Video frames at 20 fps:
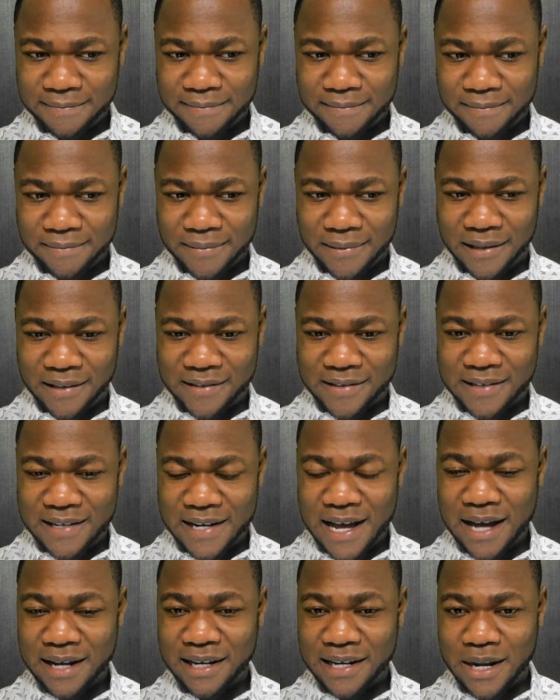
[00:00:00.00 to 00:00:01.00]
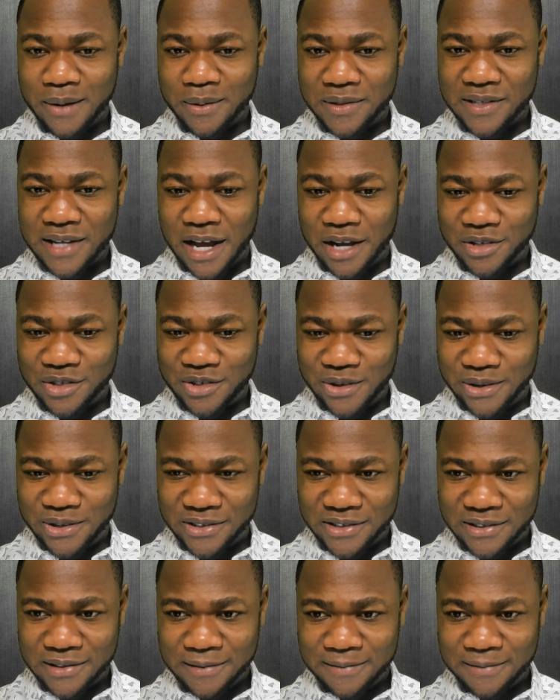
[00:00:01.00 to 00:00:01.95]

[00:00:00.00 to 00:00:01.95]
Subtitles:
It's not an outside source.